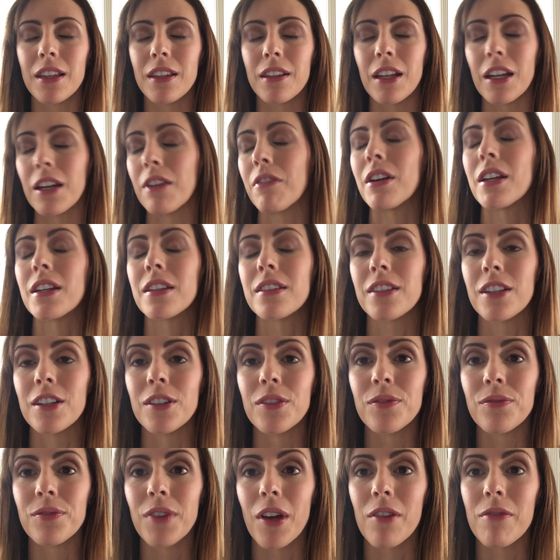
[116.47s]
Anyway,
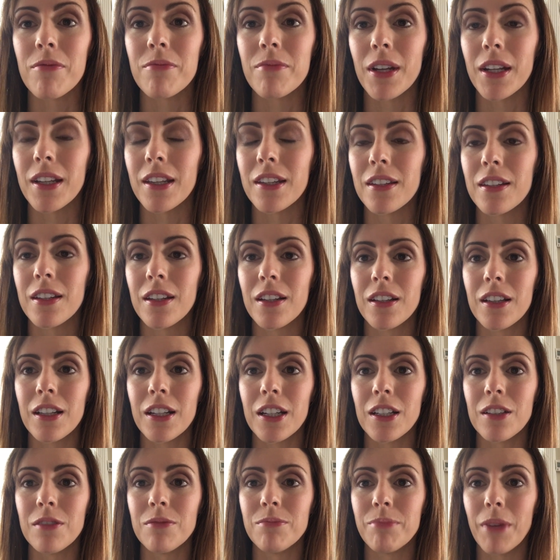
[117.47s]
so I've made this
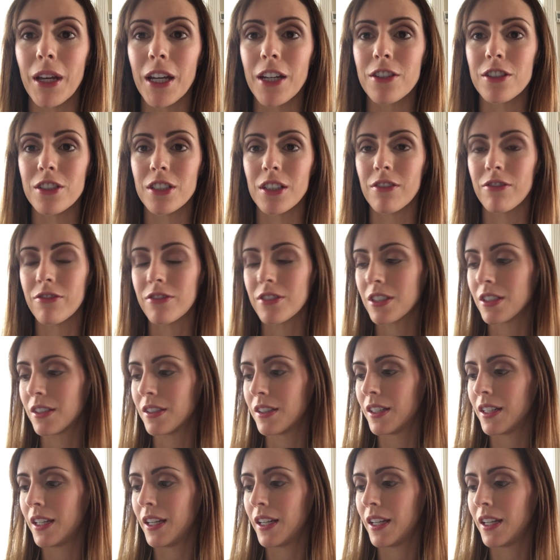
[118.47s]
little makeshift